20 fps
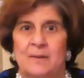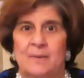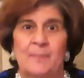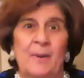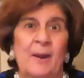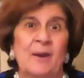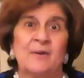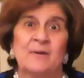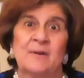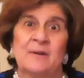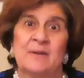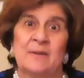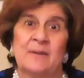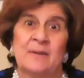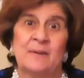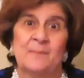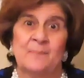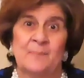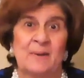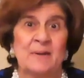
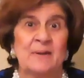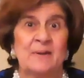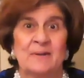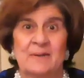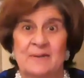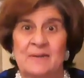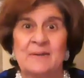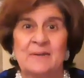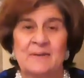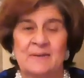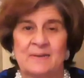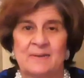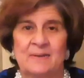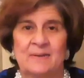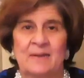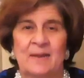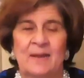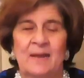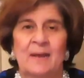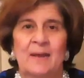Apparently Bill
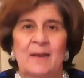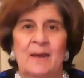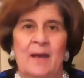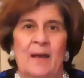Clinton